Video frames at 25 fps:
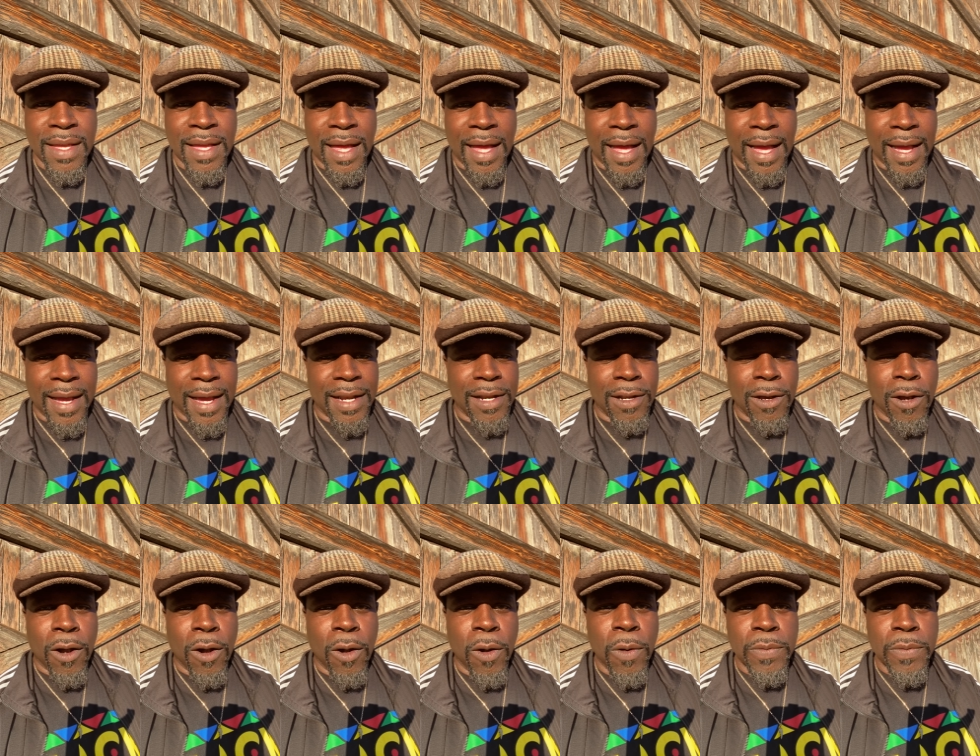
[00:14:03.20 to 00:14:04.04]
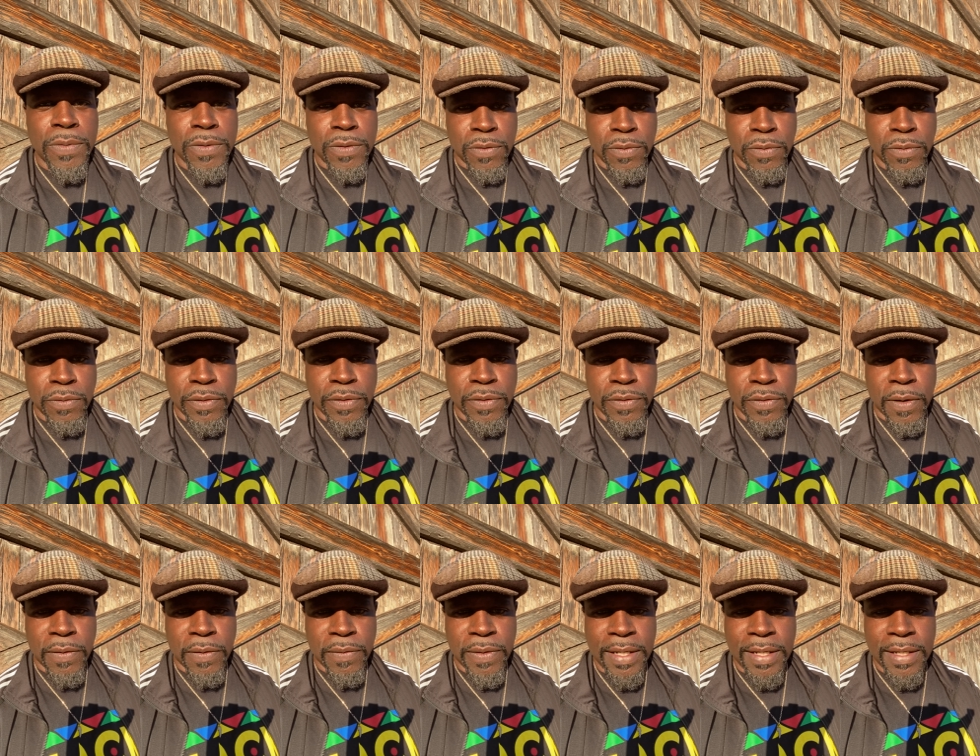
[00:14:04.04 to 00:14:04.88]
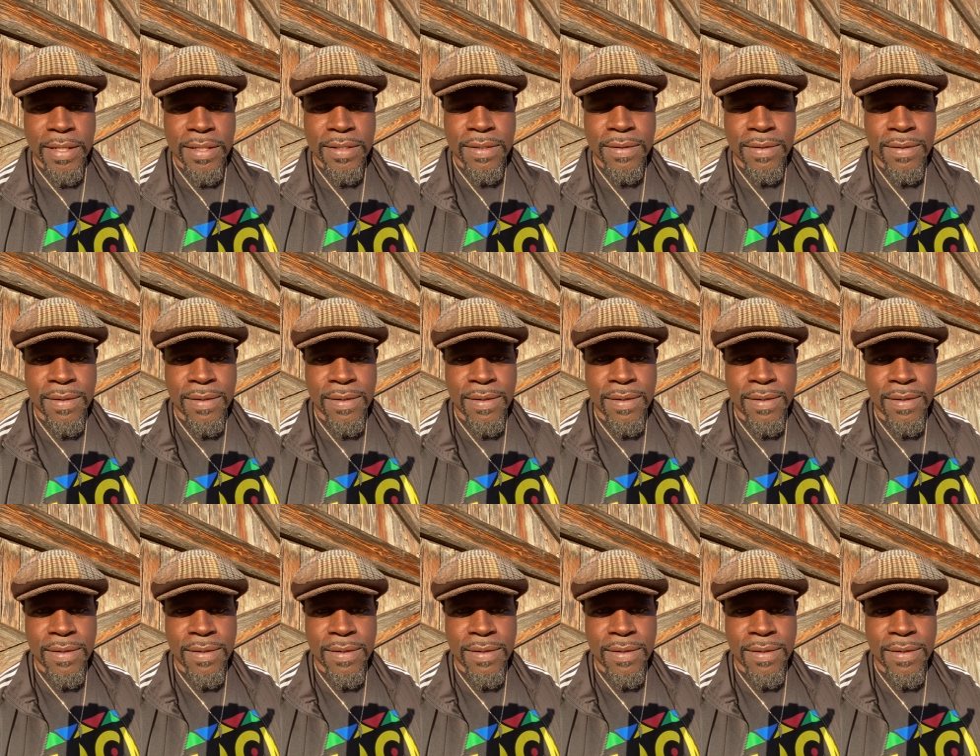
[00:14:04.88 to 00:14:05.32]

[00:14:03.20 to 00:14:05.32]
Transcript: I got to homeschool you on this.